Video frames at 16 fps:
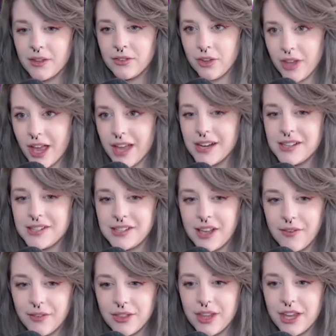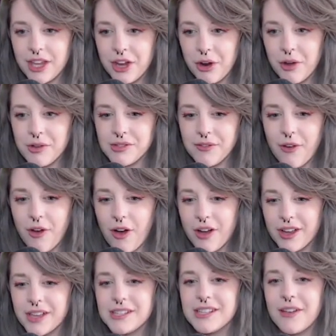So yeah, this, uh, the heroes of
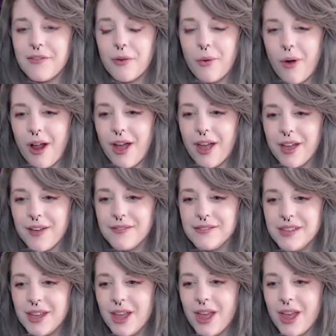Hawkins have arrived.